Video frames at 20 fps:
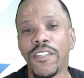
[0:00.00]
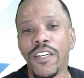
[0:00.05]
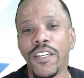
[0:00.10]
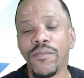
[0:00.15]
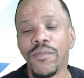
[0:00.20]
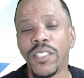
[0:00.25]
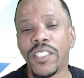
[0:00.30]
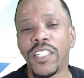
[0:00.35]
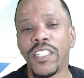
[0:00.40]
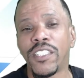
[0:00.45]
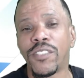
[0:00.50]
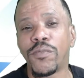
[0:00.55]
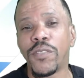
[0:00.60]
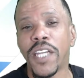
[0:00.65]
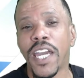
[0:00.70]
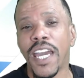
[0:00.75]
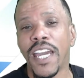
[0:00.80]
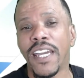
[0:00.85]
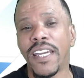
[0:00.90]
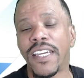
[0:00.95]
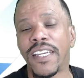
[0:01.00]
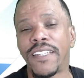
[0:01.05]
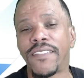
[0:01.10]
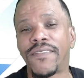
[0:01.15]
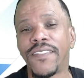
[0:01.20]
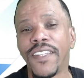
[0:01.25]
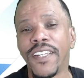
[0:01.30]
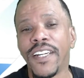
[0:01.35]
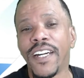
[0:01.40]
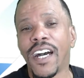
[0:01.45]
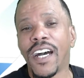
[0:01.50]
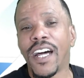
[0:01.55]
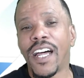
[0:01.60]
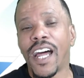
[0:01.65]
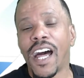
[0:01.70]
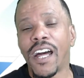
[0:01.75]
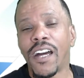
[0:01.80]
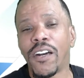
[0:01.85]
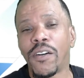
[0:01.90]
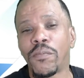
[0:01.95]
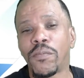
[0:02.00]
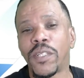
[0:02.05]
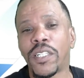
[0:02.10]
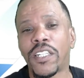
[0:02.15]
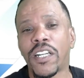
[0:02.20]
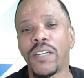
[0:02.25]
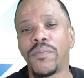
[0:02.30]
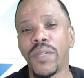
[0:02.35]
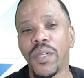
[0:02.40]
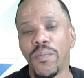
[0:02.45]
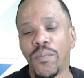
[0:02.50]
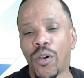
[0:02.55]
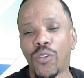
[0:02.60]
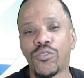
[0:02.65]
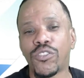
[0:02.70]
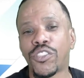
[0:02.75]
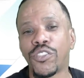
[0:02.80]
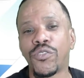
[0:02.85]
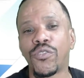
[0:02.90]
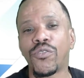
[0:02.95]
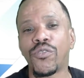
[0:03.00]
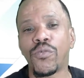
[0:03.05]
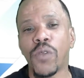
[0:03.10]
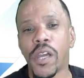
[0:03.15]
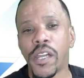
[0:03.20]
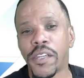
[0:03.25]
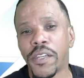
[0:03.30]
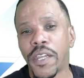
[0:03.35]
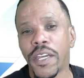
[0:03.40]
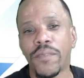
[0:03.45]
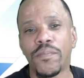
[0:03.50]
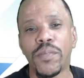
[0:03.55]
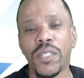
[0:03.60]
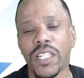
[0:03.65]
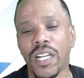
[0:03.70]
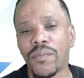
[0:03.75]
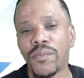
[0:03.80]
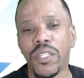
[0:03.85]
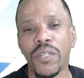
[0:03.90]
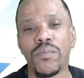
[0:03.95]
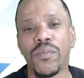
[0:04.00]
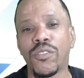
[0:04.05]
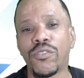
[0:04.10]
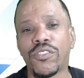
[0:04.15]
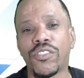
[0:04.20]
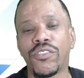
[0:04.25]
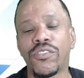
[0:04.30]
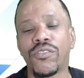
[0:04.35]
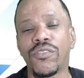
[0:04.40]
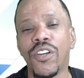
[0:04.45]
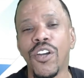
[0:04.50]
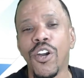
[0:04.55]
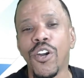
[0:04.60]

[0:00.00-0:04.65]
because we have become emotional, and then becoming emotional,